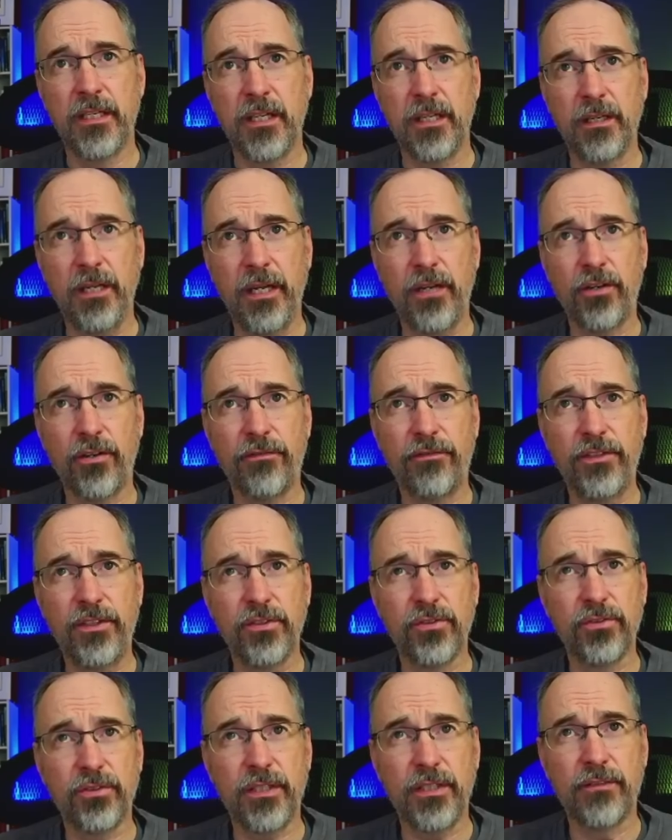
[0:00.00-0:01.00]

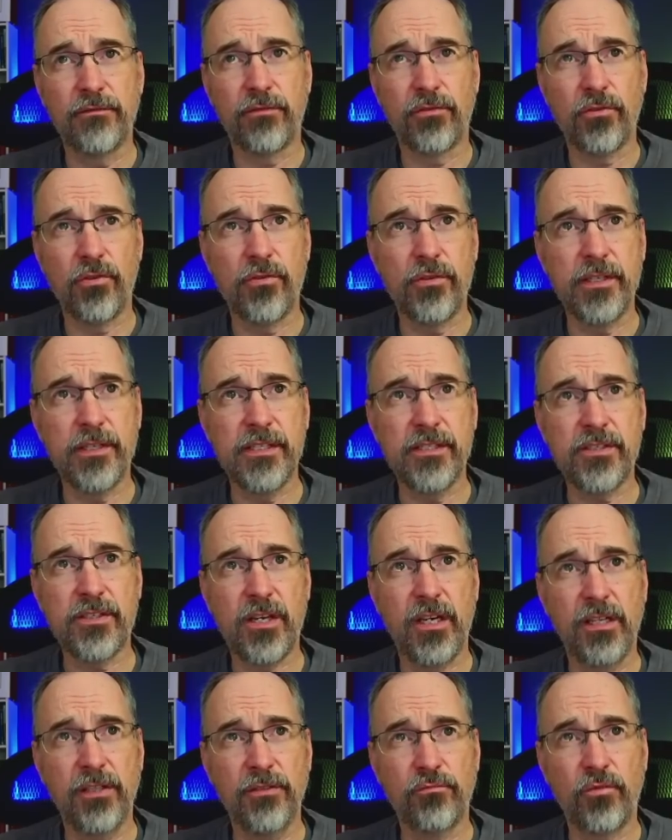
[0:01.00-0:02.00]
airfield in Voronezh
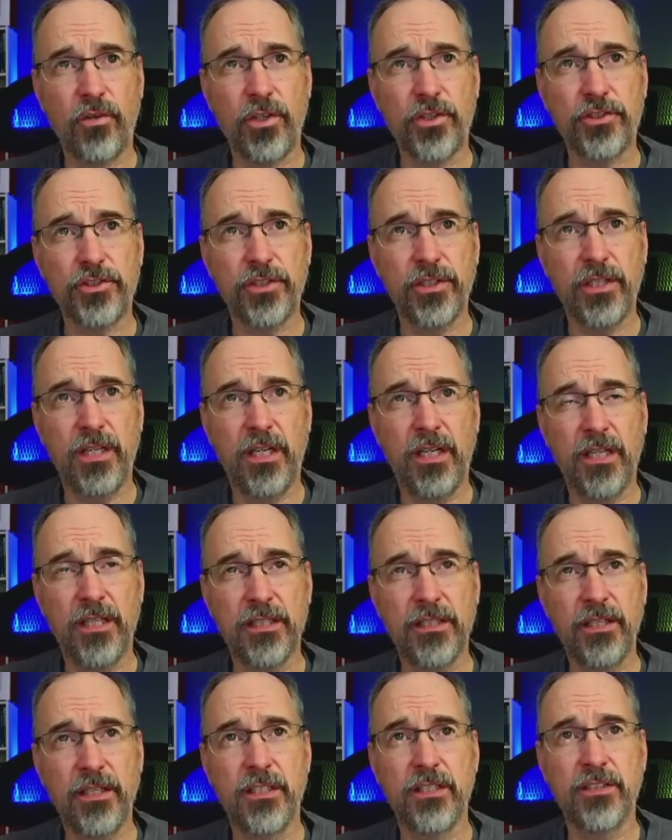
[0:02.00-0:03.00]
in Russia
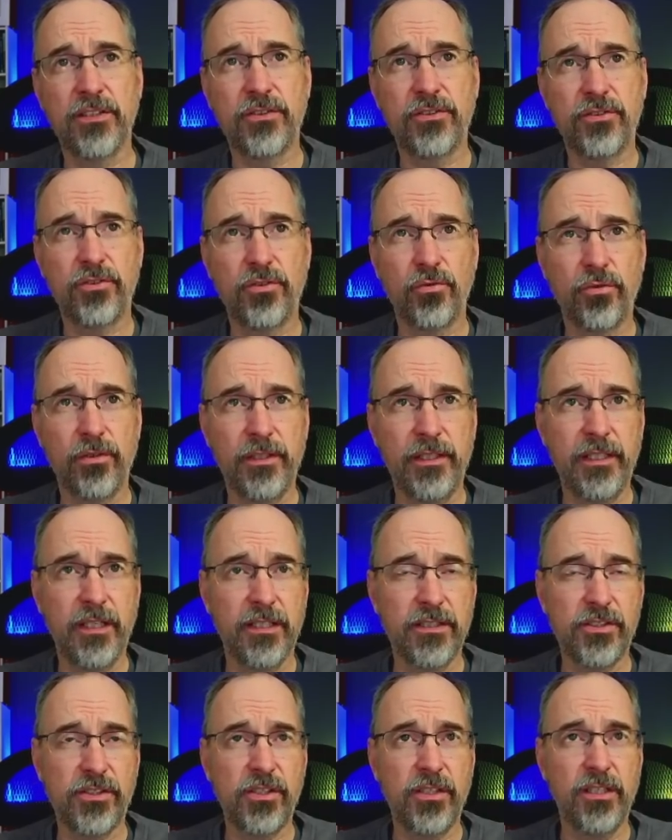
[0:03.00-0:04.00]
on early
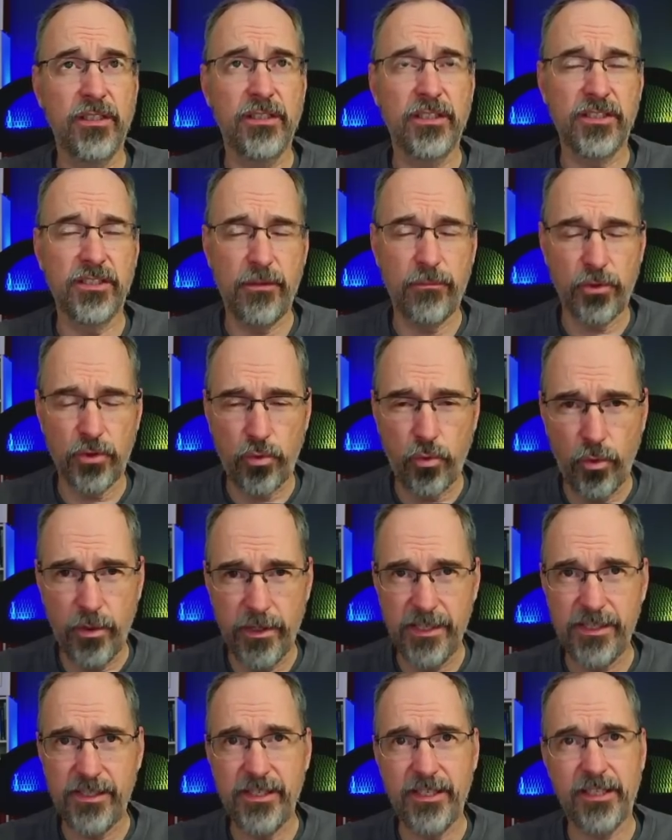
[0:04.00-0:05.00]
on December
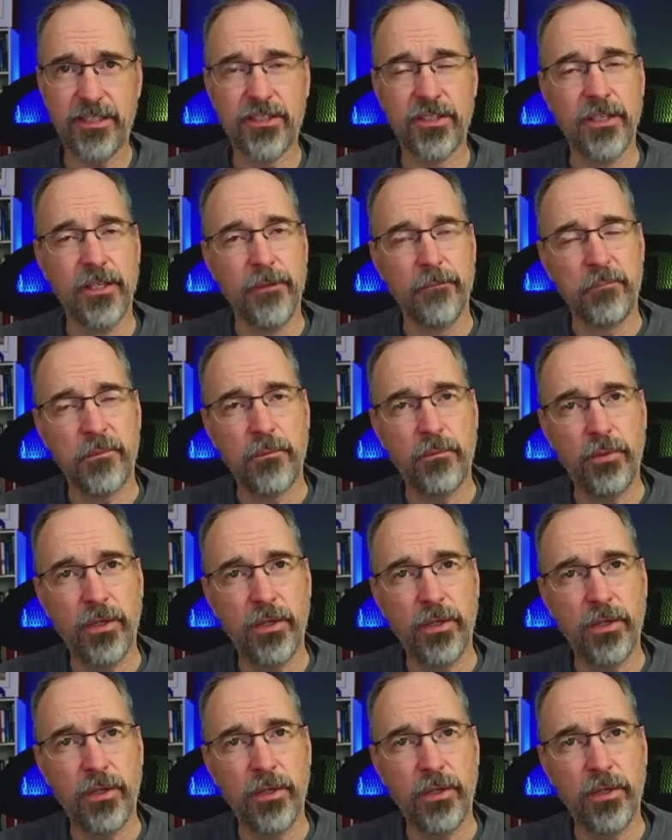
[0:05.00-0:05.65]
26th. But